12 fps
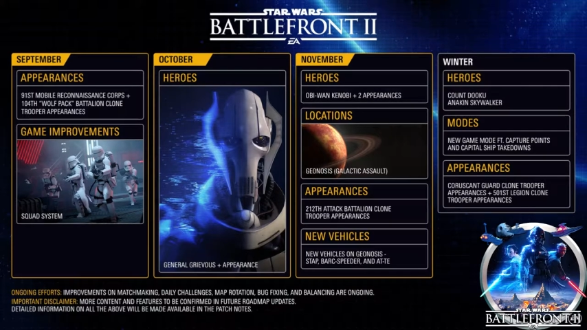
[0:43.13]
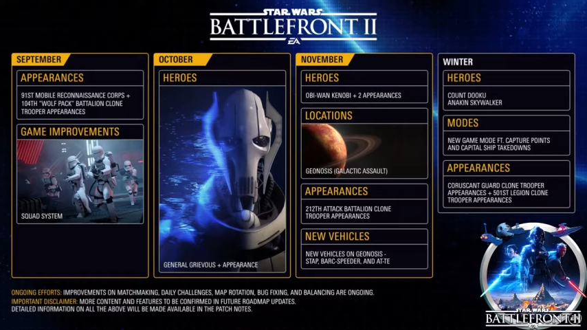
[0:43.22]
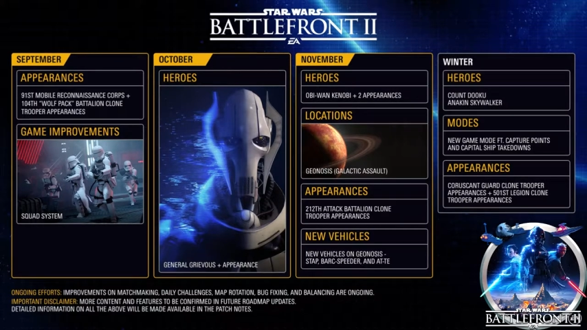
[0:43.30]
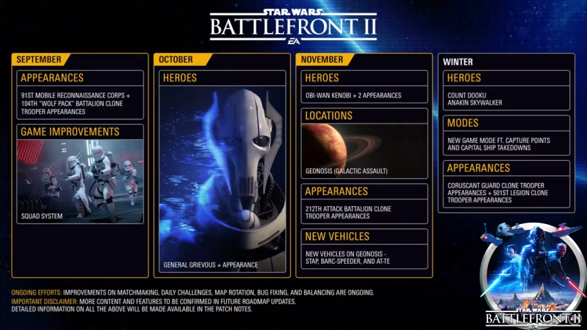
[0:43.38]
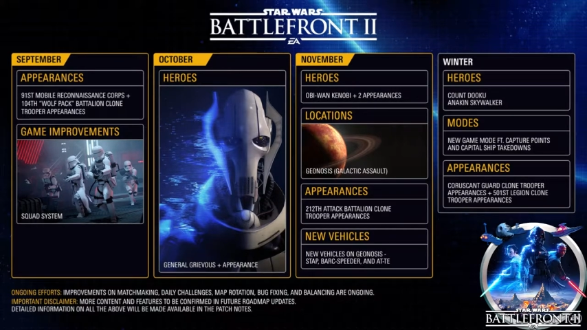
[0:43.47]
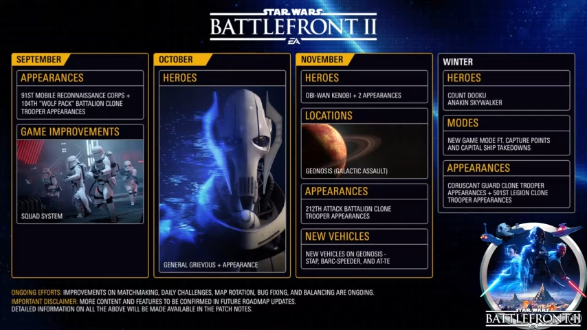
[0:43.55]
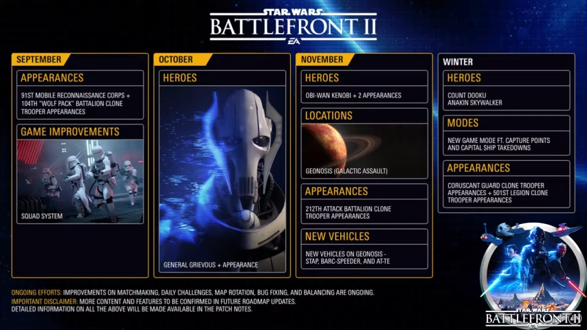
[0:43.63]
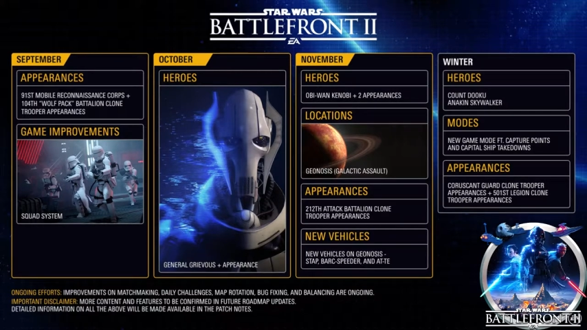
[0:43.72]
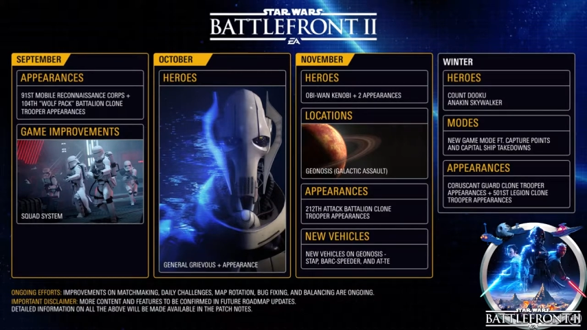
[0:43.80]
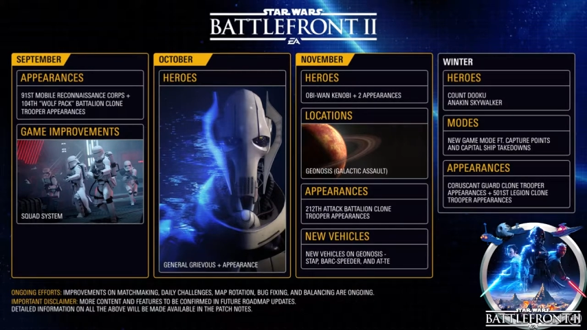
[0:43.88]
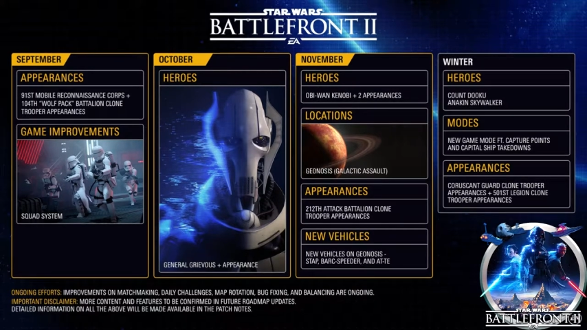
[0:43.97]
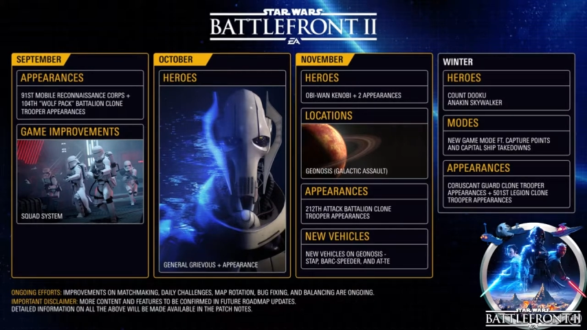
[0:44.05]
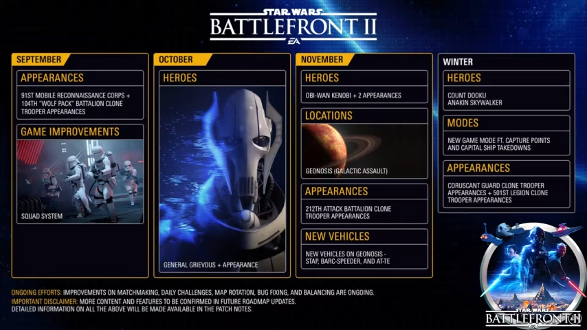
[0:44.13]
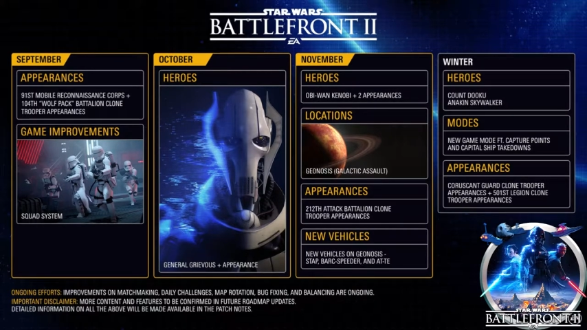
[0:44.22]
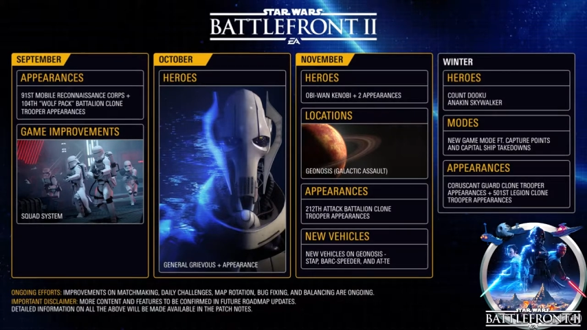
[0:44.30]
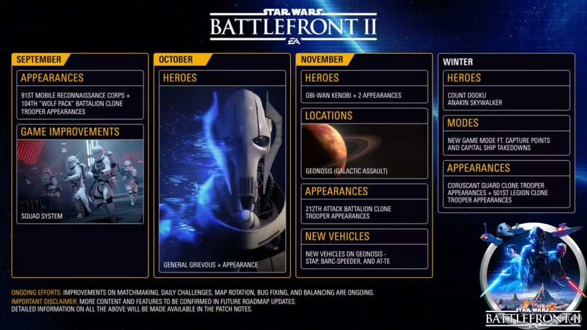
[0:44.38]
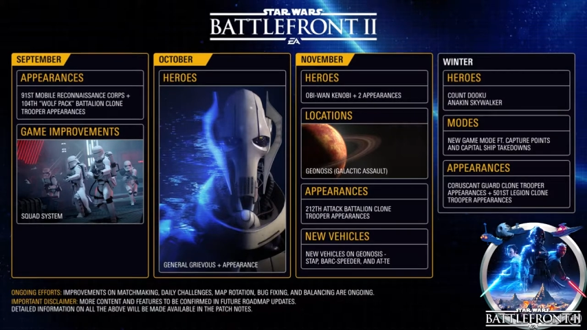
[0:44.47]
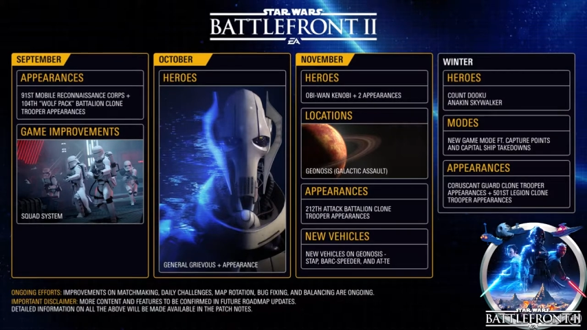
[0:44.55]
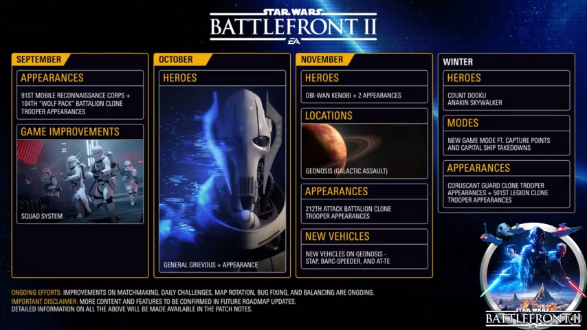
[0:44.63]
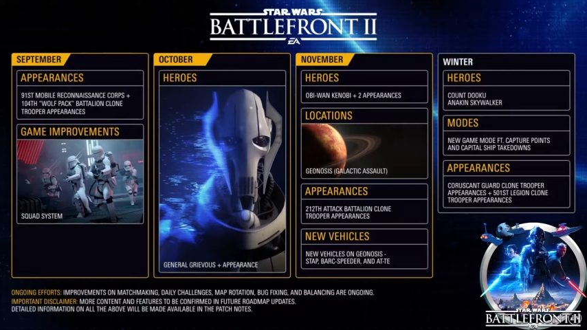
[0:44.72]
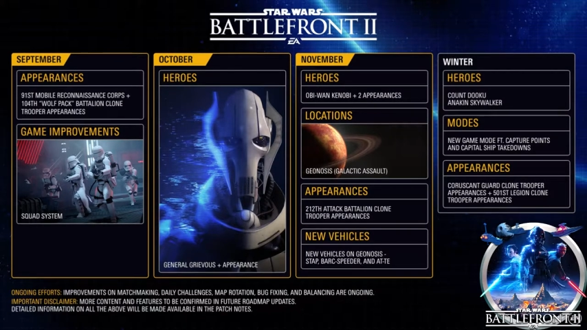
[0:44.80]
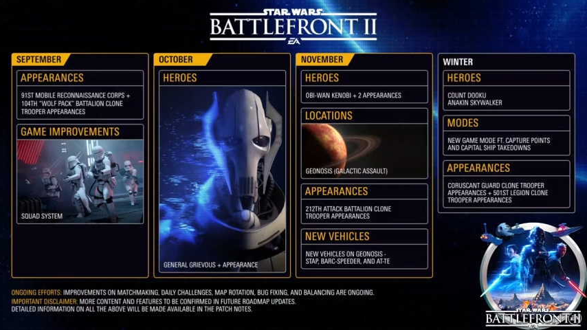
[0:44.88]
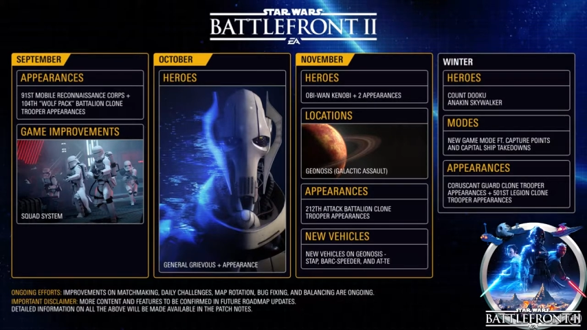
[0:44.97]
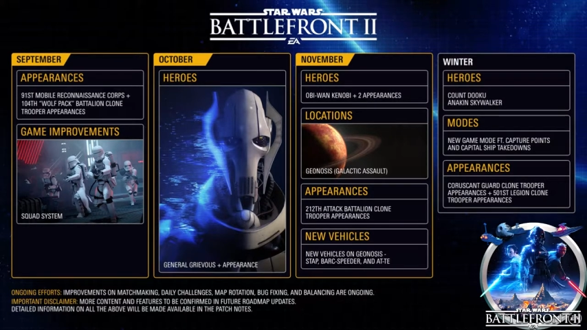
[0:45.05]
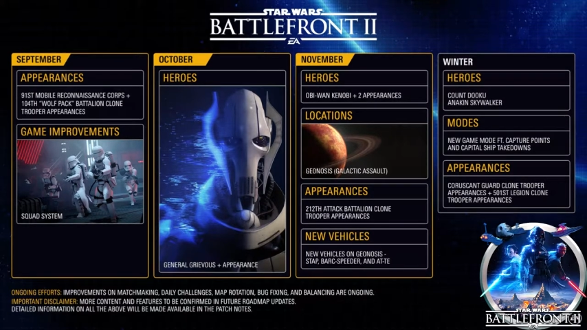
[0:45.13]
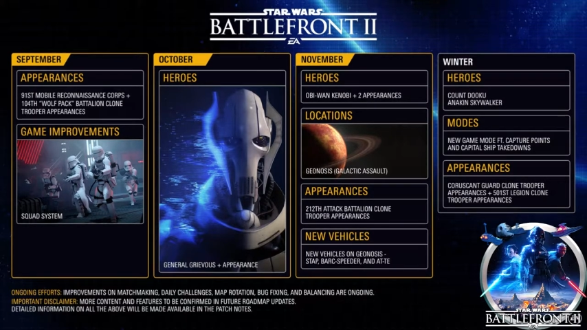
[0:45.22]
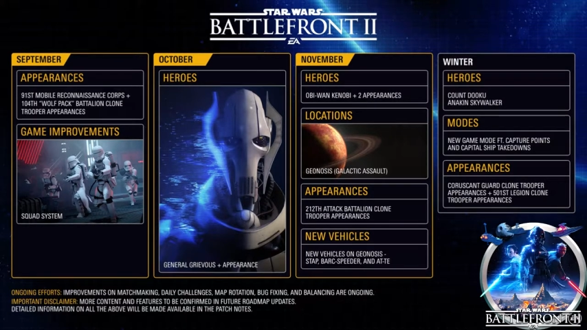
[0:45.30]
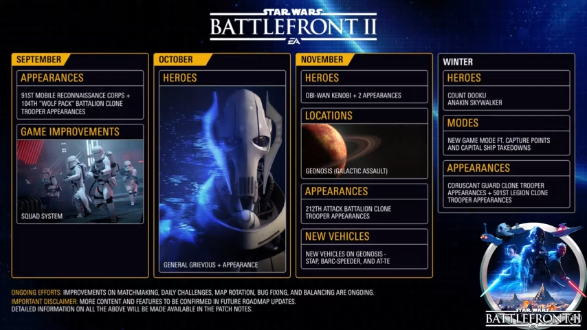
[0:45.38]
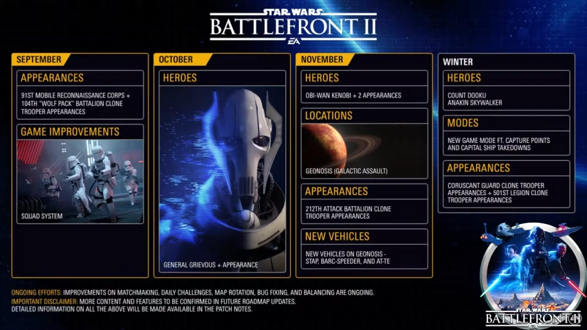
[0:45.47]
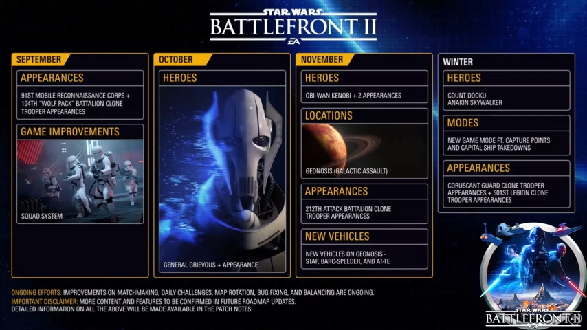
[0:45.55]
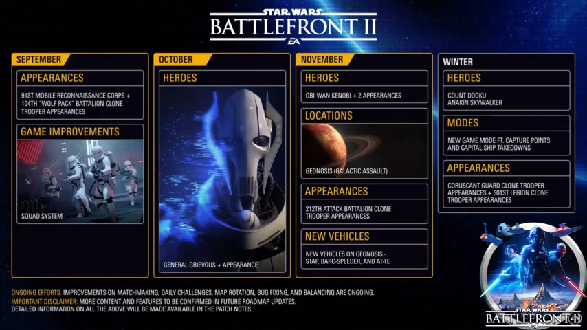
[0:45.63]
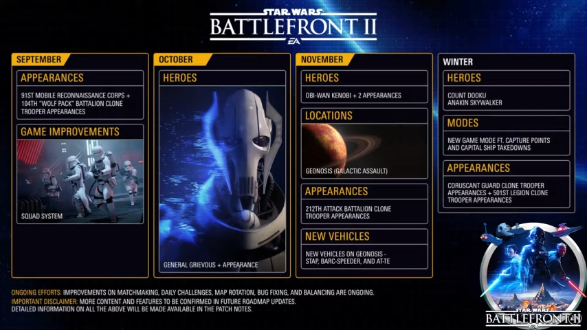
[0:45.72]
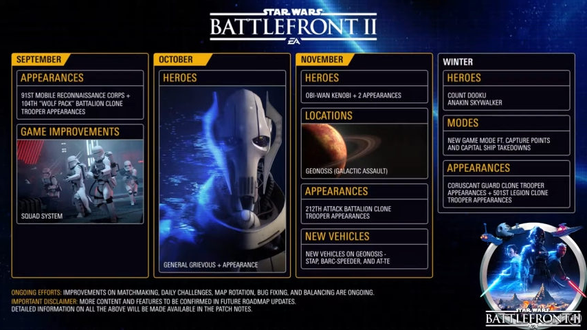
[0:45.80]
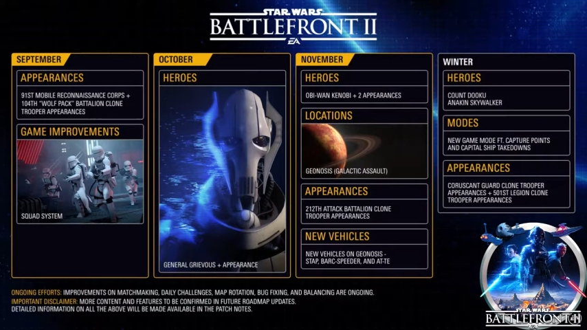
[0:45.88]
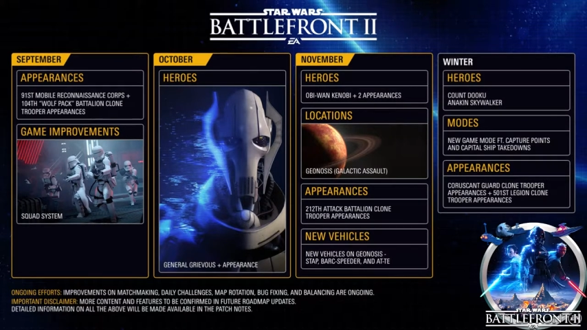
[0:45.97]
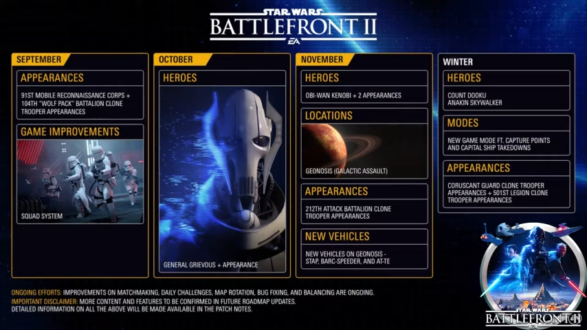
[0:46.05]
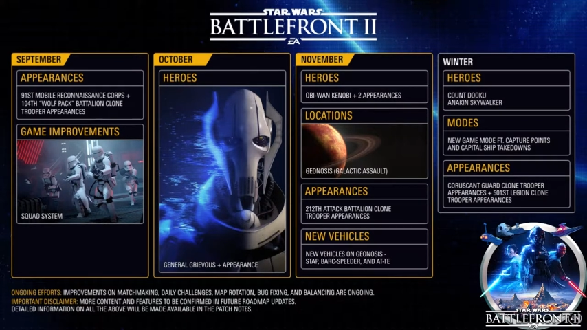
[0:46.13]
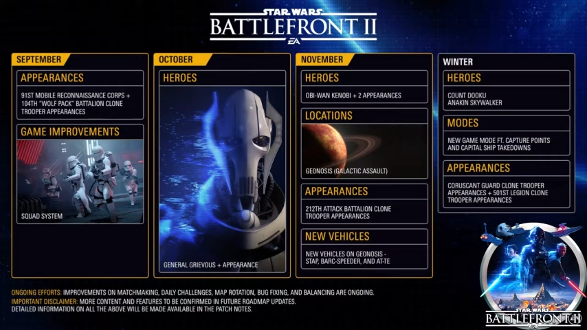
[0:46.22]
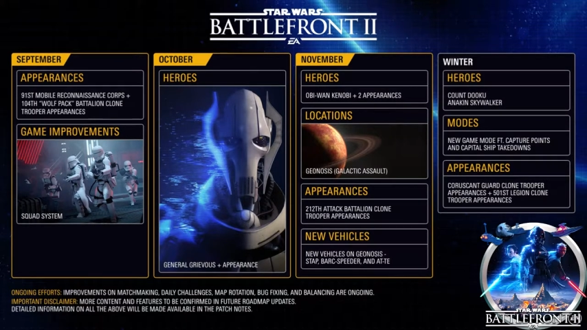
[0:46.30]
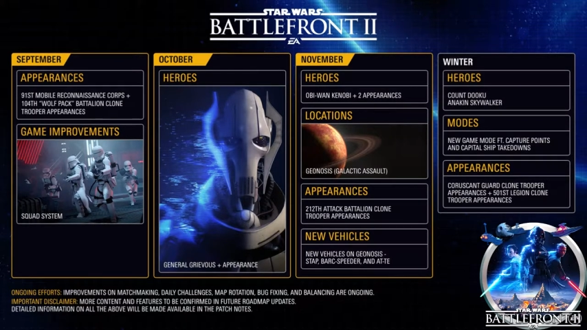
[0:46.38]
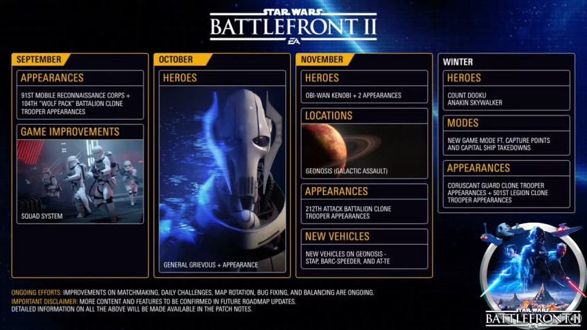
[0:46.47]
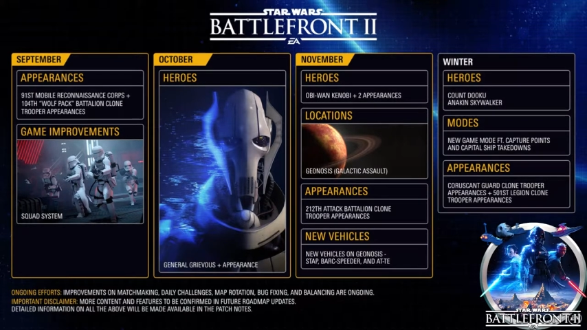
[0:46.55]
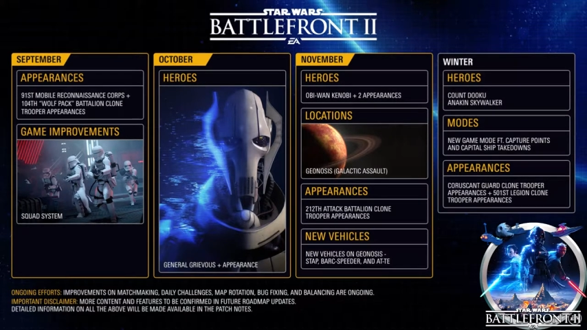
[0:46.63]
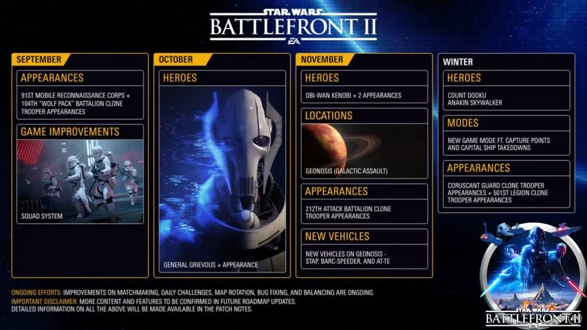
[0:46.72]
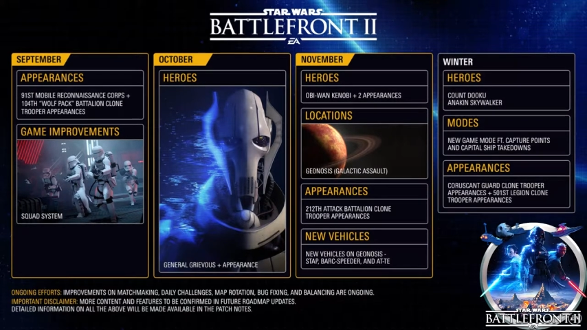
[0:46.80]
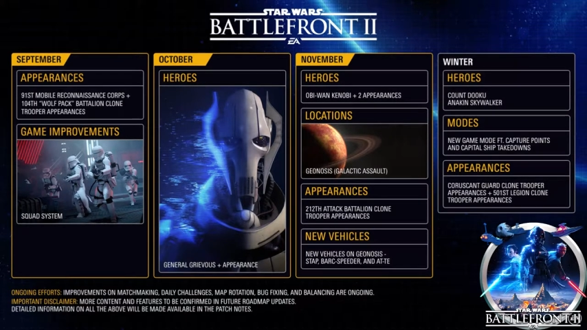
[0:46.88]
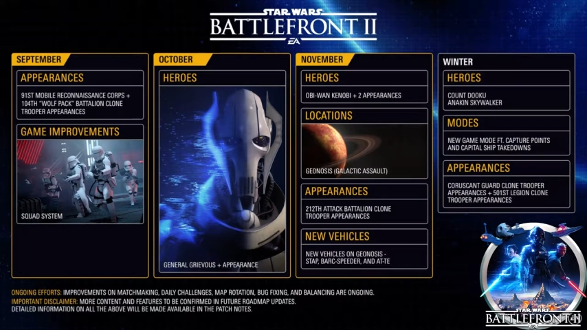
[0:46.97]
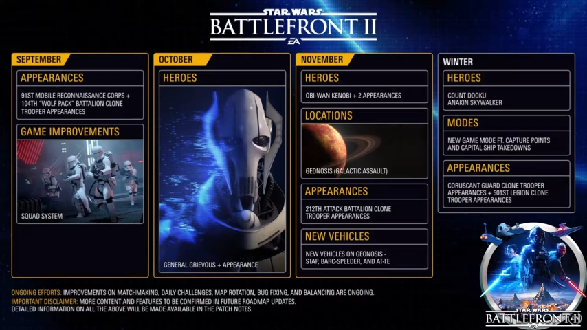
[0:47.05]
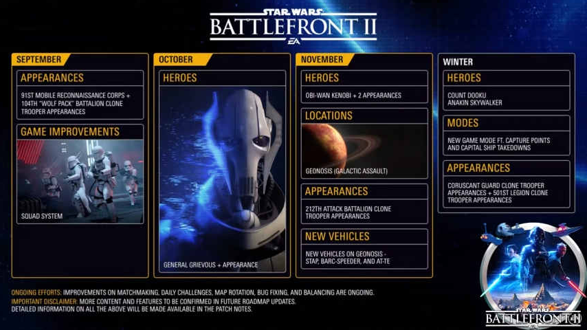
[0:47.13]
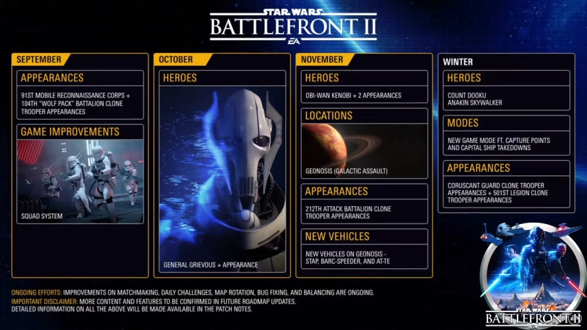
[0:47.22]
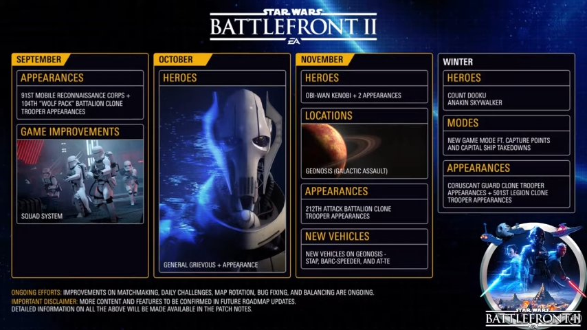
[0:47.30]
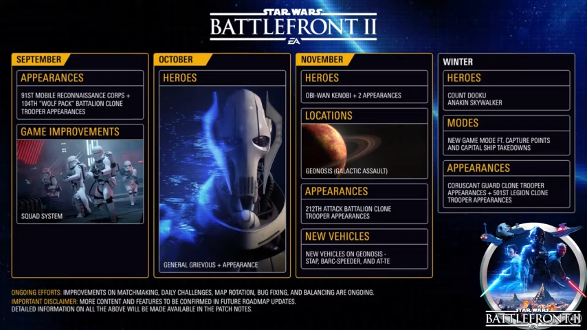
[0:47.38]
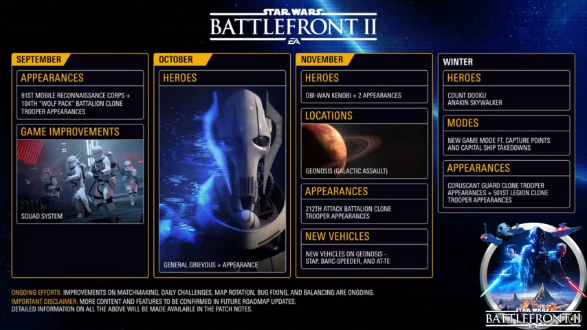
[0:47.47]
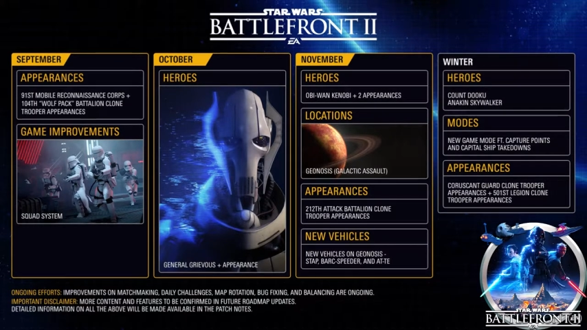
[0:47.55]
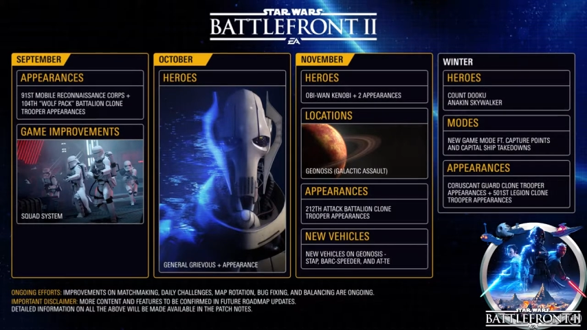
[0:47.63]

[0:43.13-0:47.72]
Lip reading: (no speaker visible)